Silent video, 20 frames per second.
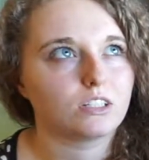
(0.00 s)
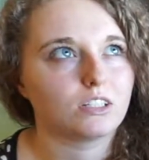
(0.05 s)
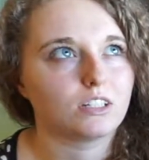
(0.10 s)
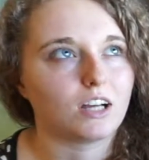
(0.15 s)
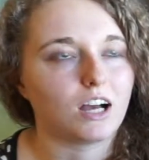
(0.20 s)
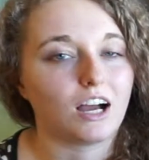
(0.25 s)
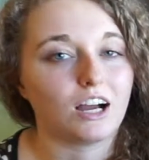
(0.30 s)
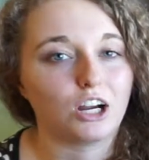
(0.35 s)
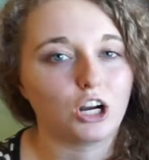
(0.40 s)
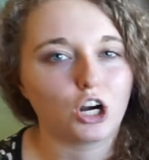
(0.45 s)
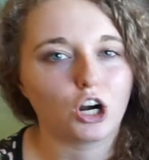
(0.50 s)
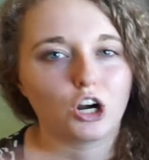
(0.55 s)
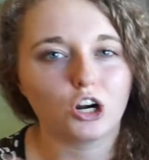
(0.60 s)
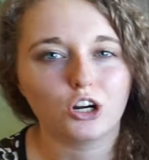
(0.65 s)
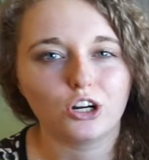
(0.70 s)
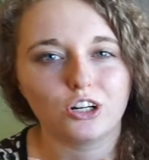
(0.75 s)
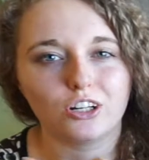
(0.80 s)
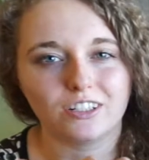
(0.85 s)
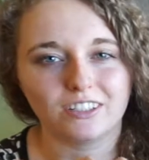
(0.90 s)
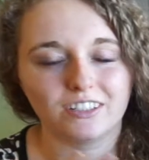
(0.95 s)
uh,
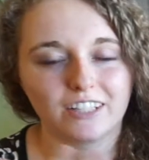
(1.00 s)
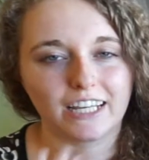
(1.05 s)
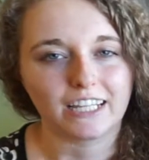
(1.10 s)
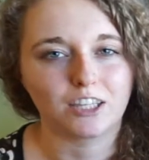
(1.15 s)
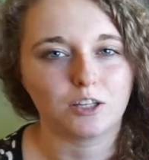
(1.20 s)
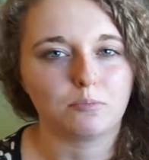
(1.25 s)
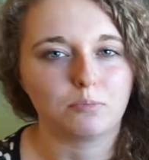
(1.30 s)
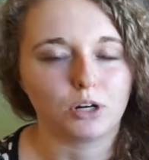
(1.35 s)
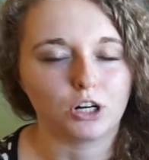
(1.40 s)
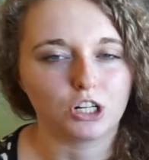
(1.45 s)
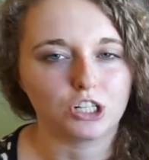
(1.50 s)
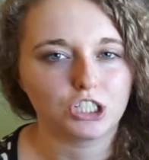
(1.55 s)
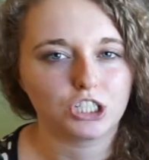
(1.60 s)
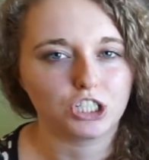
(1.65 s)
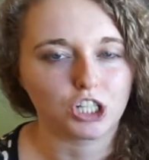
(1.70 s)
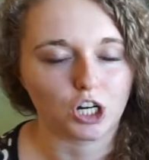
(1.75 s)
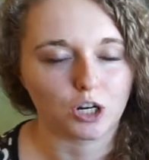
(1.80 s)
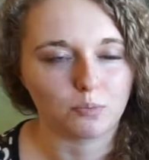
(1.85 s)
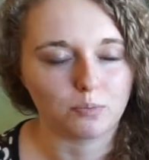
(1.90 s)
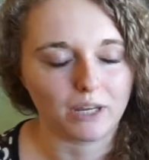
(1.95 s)
heard like the birds
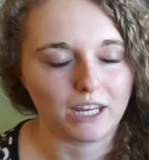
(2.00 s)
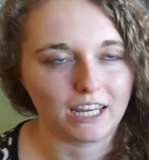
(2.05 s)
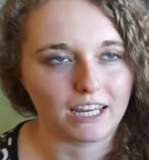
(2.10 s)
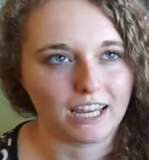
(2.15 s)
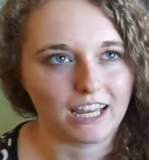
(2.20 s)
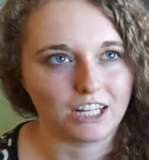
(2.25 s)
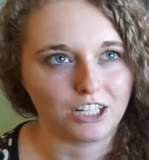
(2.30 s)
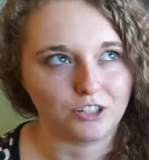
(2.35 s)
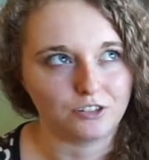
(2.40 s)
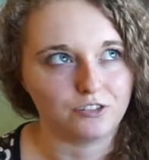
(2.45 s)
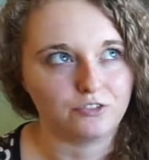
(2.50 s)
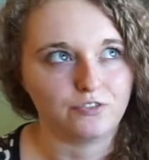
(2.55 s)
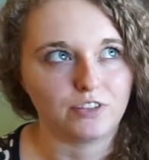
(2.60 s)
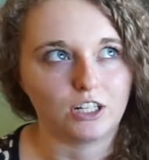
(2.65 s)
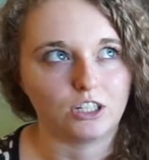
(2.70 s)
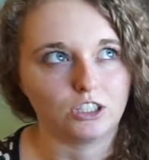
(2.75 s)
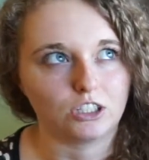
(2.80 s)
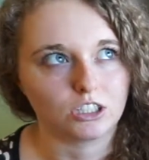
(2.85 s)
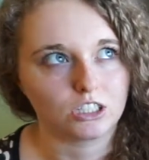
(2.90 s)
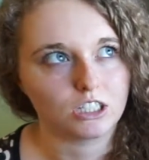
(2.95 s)
chirping and you
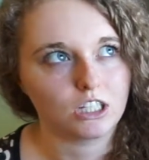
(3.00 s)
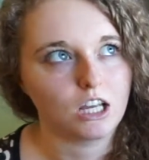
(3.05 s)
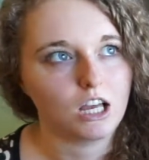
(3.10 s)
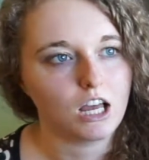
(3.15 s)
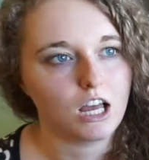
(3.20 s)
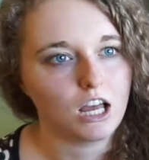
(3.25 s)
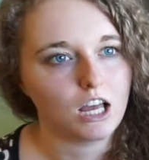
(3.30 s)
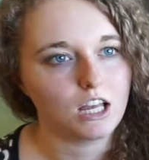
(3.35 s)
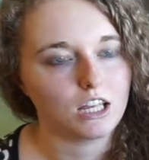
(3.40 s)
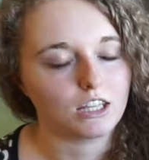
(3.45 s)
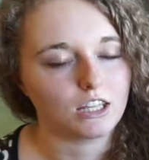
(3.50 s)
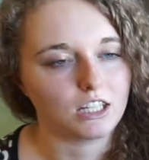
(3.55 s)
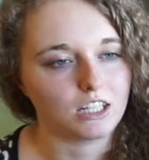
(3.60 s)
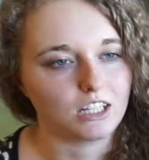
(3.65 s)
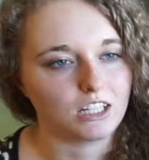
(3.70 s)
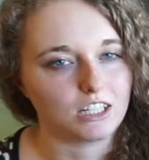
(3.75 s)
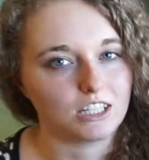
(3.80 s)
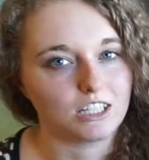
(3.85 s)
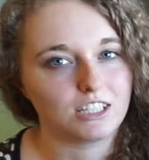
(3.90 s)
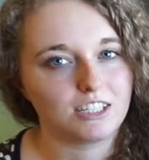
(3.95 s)
felt
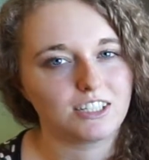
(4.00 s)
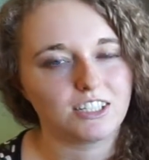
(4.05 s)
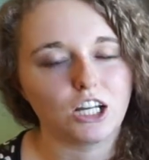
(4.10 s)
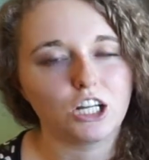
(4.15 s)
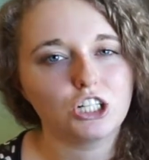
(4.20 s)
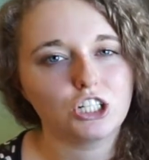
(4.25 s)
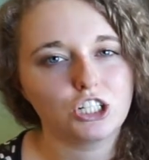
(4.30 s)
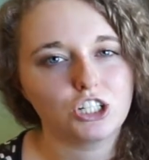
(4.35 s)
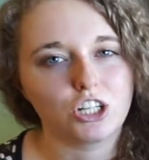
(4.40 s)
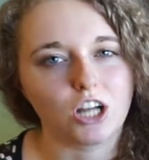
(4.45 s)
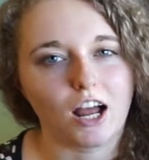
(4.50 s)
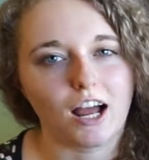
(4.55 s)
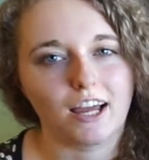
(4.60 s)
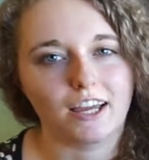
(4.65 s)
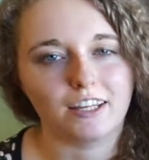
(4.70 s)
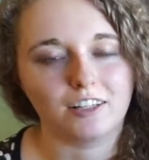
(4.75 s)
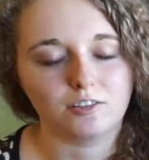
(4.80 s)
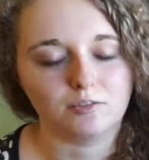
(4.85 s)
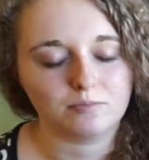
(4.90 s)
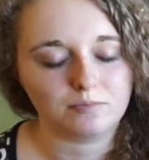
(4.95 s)
the
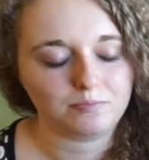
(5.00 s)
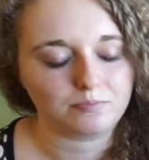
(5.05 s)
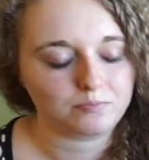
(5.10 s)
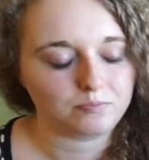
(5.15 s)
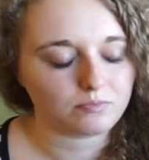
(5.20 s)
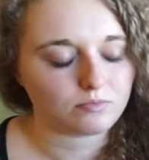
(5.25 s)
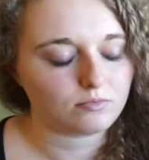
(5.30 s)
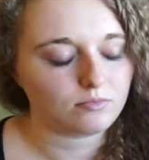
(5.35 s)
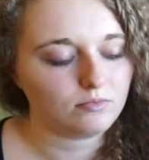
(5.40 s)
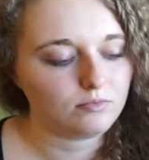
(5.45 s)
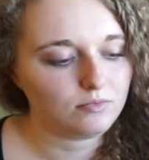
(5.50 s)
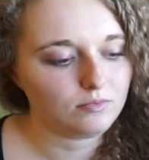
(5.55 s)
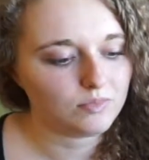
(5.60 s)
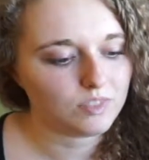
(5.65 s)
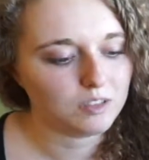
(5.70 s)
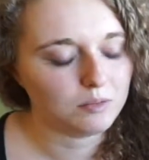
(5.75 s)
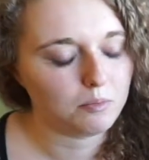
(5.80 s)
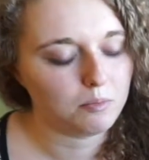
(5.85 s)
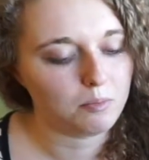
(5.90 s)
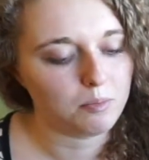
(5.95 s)
sunshine.
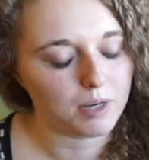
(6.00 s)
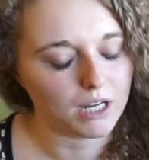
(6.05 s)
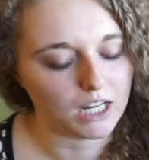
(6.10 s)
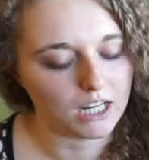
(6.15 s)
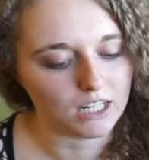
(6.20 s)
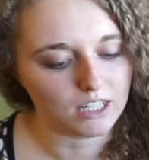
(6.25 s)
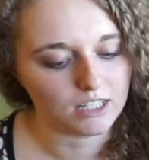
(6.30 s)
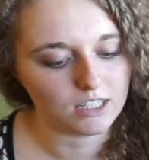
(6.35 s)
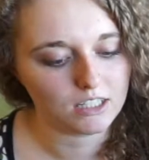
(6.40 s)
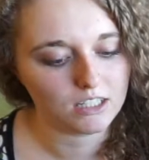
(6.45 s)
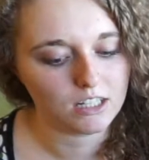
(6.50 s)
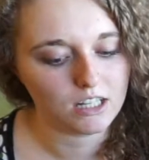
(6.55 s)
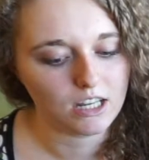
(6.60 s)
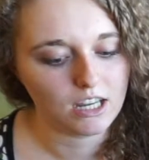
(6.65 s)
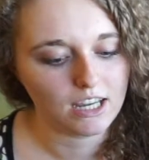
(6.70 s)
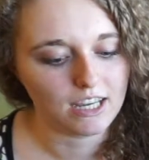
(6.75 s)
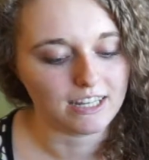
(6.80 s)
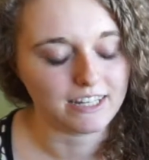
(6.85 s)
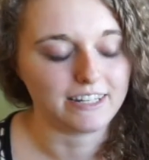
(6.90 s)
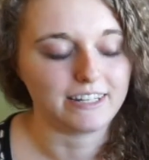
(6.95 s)
But
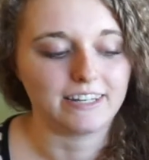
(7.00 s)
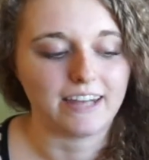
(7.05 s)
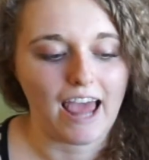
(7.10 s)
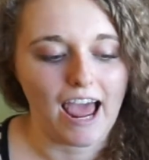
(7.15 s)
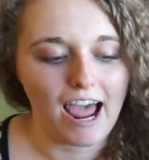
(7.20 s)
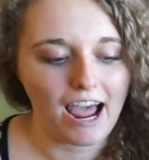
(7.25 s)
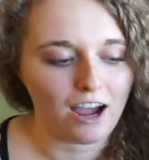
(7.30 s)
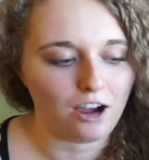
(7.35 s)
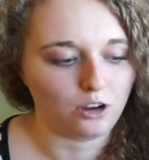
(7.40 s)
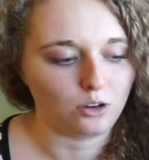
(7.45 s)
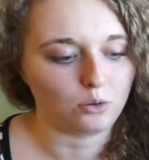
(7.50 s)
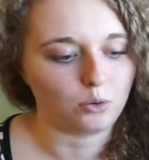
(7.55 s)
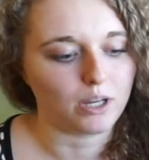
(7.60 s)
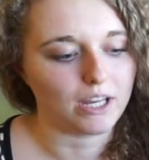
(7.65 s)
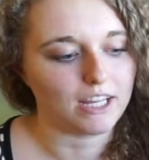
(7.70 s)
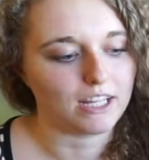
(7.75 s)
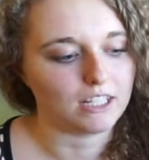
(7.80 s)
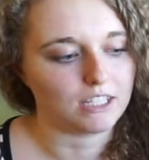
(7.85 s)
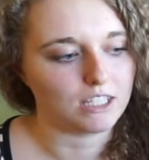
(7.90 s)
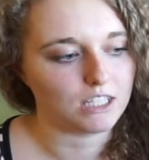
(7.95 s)
now
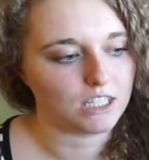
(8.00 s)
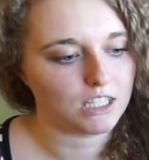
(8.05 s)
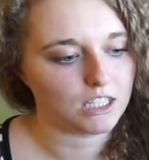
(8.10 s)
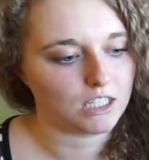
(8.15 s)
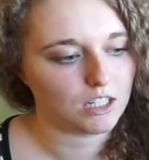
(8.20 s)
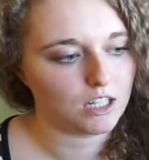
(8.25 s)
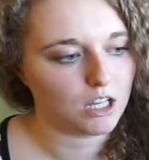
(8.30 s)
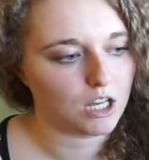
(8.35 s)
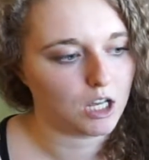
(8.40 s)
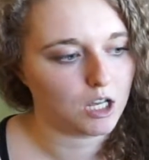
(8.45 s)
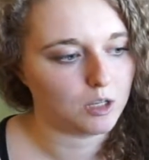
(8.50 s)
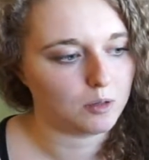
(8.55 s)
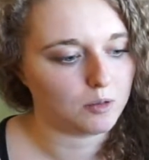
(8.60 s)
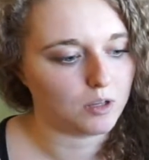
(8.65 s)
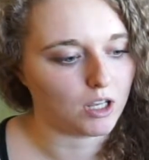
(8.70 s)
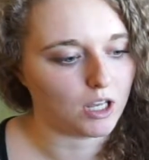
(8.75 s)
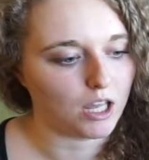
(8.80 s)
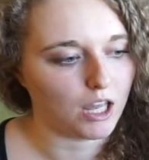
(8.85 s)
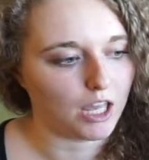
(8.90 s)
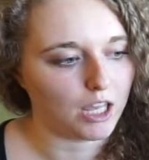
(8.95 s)
it's
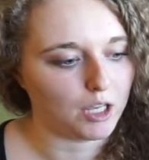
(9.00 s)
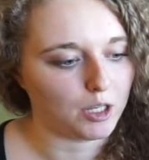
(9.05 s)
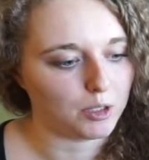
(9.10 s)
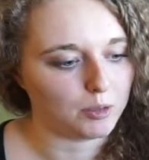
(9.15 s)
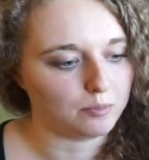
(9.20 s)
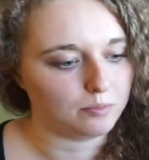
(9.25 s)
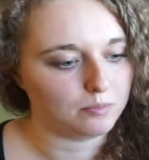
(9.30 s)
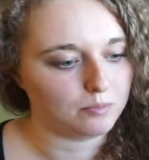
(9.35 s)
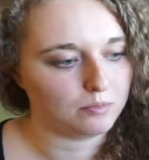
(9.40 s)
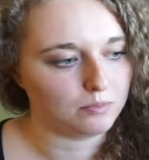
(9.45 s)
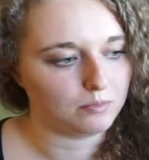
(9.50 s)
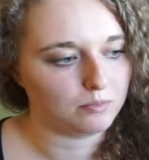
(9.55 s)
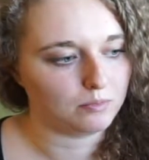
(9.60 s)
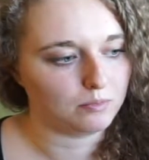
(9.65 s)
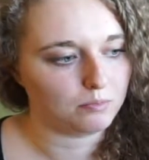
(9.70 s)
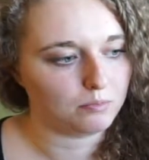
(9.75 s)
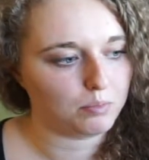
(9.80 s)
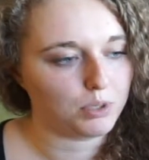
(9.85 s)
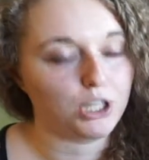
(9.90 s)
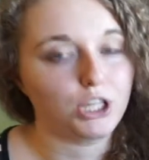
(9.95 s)
a
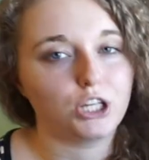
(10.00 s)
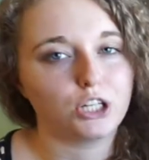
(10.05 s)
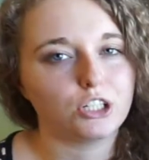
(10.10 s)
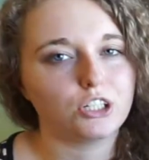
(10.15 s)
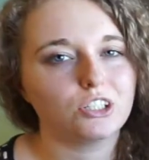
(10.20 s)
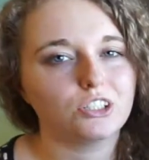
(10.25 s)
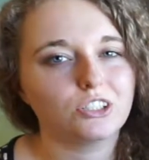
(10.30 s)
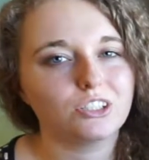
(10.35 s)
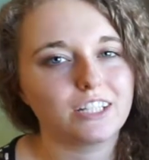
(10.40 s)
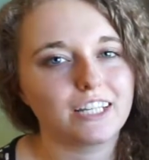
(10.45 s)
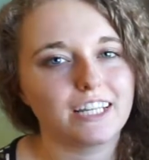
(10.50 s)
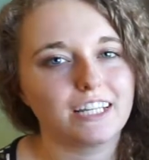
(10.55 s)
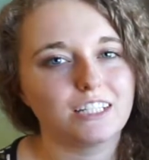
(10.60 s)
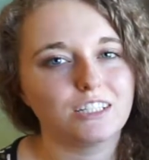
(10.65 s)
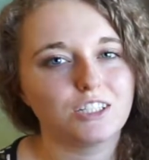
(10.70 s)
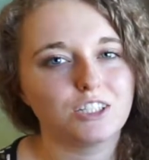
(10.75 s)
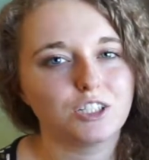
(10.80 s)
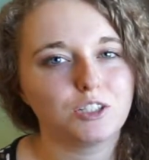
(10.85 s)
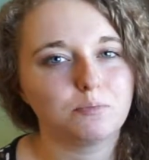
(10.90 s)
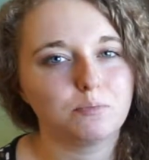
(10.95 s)
purely
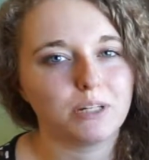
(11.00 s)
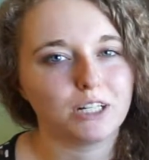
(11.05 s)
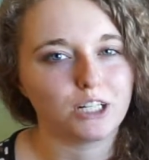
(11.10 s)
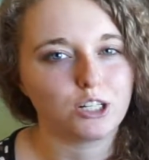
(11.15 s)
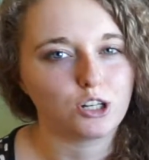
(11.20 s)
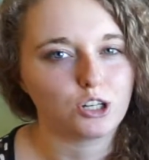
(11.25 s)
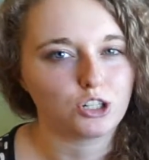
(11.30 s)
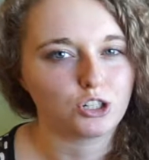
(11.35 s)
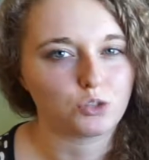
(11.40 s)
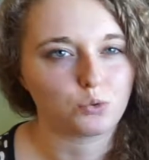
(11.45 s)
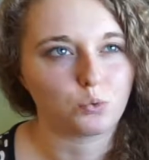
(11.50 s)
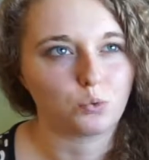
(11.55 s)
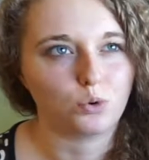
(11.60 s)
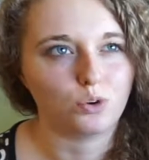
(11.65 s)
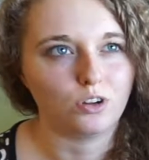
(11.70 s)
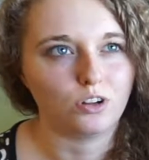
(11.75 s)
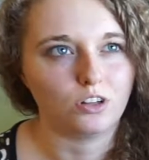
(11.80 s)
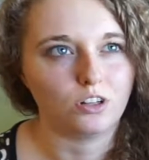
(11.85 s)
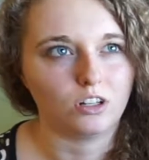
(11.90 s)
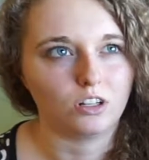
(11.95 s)

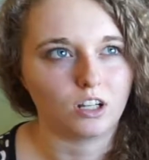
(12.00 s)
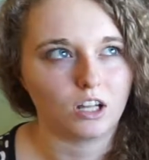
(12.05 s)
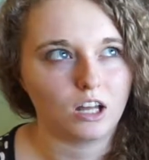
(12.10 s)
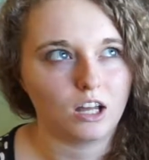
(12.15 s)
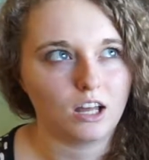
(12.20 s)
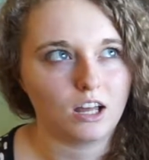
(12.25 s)
spiritual